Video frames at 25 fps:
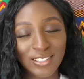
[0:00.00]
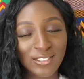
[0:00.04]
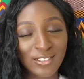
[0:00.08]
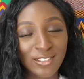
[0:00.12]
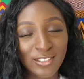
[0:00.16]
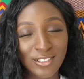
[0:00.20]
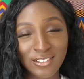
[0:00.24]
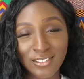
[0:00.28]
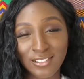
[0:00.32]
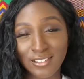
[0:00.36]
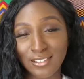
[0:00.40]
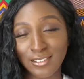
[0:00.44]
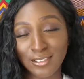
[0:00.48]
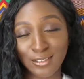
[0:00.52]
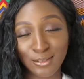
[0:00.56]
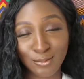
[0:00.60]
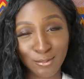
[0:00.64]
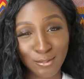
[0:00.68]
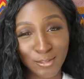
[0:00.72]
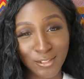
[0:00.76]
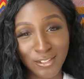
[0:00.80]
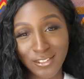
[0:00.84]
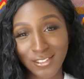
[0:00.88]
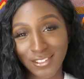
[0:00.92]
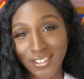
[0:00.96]
She doesn't like
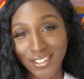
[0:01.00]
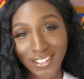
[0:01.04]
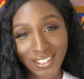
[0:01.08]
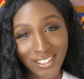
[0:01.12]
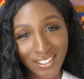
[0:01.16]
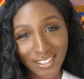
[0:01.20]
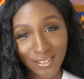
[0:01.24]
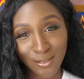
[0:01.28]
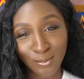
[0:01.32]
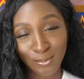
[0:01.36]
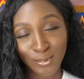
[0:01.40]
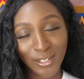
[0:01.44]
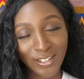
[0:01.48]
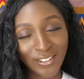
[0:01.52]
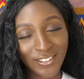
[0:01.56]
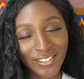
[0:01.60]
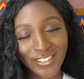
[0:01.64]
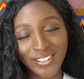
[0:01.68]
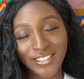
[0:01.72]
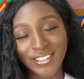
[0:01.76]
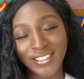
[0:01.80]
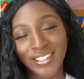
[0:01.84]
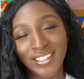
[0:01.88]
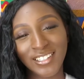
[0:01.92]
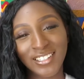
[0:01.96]
me talking about
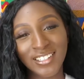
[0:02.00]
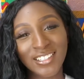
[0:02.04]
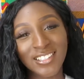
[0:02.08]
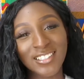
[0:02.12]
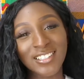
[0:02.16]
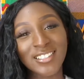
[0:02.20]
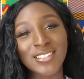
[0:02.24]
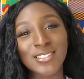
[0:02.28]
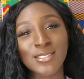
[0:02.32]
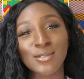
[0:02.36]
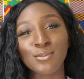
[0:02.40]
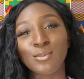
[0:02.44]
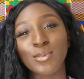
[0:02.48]
her like this,